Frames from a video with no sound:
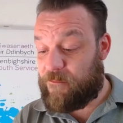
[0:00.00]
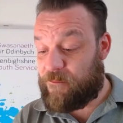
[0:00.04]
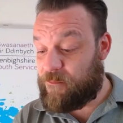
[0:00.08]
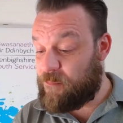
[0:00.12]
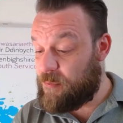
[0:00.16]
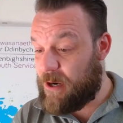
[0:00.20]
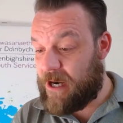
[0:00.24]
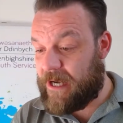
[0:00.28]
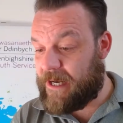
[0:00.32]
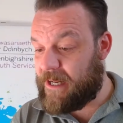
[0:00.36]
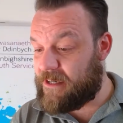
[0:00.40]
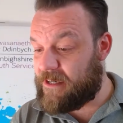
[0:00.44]

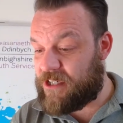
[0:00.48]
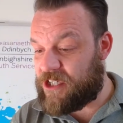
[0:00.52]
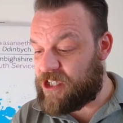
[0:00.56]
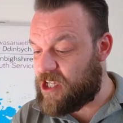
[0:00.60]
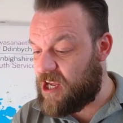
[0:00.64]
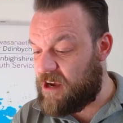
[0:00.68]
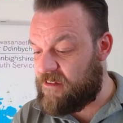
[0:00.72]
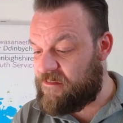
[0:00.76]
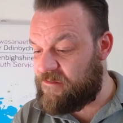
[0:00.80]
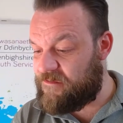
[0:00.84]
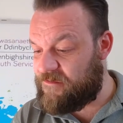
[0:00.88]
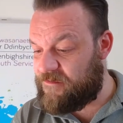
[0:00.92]
Brilliant
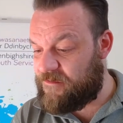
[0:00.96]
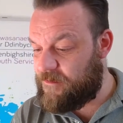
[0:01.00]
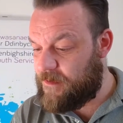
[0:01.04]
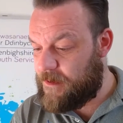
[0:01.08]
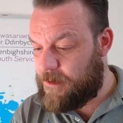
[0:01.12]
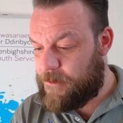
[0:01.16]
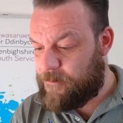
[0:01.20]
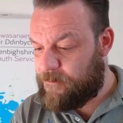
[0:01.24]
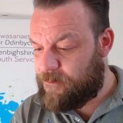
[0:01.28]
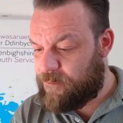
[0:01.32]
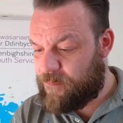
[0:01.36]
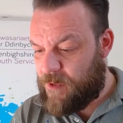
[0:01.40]
stuff.
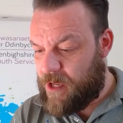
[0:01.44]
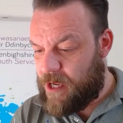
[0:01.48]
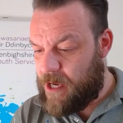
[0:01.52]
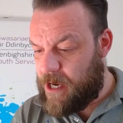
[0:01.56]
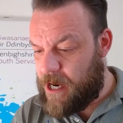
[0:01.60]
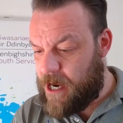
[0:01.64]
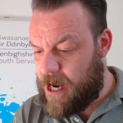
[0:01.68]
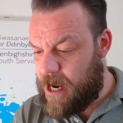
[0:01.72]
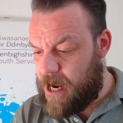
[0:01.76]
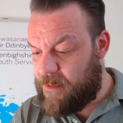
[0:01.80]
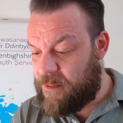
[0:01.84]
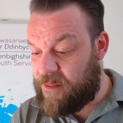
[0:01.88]

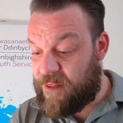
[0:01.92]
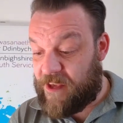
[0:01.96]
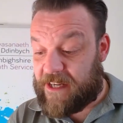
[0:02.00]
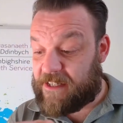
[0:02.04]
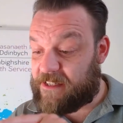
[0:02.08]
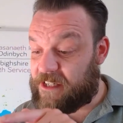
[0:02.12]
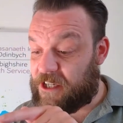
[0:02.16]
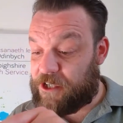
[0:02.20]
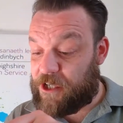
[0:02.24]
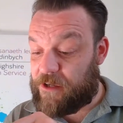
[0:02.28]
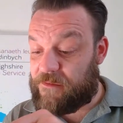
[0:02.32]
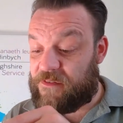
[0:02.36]
things
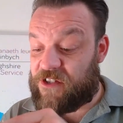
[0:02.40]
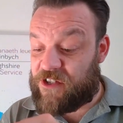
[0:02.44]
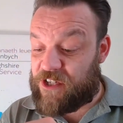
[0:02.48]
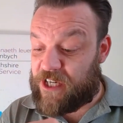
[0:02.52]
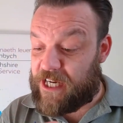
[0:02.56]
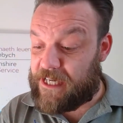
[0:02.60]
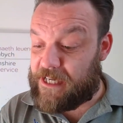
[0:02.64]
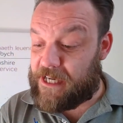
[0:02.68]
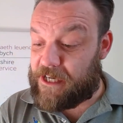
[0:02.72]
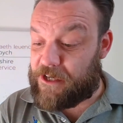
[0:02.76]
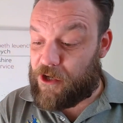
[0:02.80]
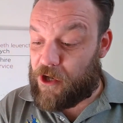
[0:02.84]
that you've
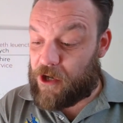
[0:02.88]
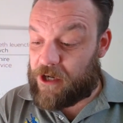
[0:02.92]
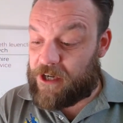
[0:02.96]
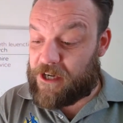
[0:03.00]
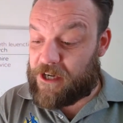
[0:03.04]
seen in your